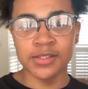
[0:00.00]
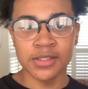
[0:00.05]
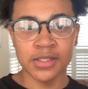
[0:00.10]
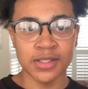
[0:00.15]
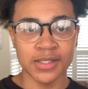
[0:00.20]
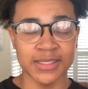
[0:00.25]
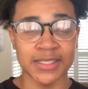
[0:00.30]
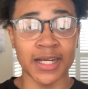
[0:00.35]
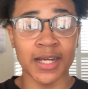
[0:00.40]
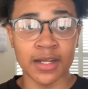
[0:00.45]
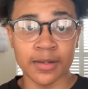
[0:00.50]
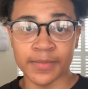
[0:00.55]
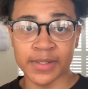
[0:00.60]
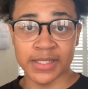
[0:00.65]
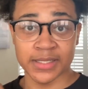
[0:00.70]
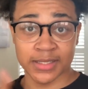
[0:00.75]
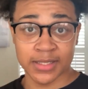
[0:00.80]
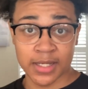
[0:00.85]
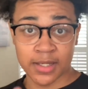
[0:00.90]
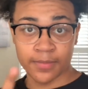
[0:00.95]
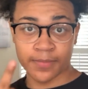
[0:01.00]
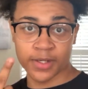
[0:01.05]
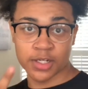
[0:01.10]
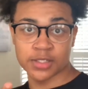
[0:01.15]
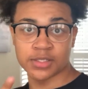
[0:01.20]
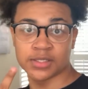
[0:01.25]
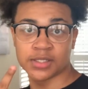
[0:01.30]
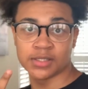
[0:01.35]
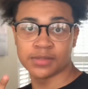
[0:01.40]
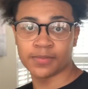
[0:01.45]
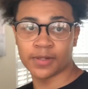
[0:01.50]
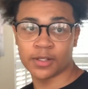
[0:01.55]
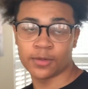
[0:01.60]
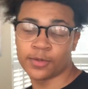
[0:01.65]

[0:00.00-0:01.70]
because they're gonna be the same pair of jeans, by the